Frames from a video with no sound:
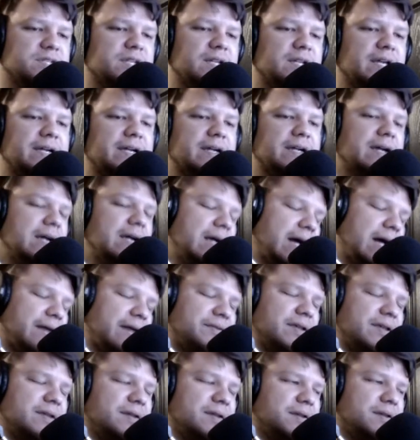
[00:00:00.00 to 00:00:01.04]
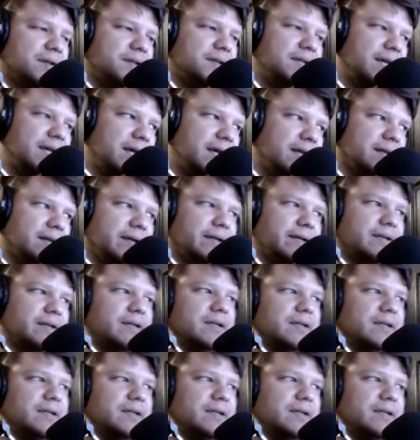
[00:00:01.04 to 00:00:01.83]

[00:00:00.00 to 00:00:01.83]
And like at the end of the day, like,